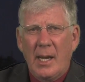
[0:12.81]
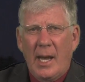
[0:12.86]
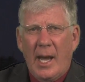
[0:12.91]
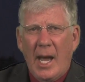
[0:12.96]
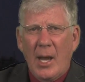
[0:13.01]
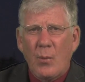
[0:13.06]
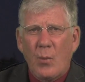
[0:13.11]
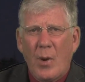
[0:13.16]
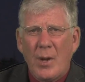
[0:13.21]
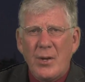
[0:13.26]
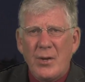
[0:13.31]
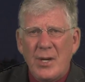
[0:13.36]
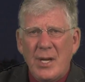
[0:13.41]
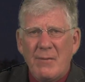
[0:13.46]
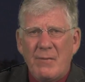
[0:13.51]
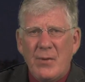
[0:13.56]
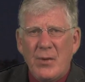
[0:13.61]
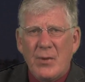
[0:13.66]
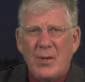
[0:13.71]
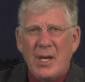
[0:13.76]
I wonder
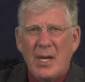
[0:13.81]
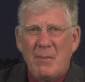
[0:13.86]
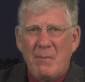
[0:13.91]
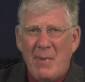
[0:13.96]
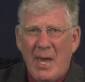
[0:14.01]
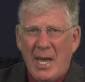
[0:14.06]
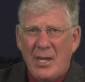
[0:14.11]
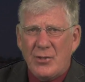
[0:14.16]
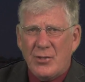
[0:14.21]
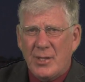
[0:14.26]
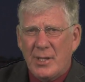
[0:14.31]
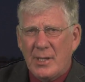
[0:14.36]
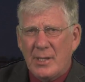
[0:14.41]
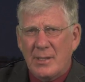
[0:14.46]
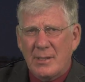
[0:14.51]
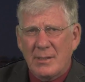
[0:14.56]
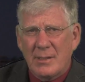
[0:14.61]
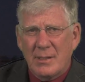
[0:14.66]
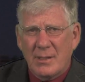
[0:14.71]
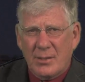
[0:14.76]
if you can imagine it,
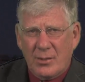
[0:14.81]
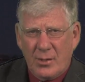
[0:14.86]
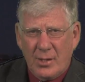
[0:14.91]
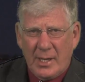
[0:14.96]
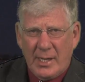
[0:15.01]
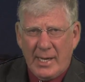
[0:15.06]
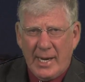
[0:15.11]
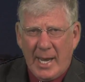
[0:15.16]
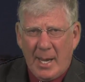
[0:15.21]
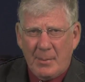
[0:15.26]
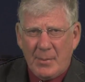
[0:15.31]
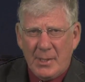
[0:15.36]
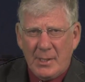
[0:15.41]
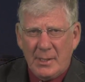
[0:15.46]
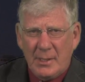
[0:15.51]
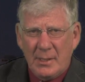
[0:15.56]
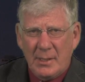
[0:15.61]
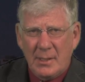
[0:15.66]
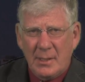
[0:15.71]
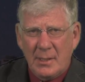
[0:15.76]
could it happen?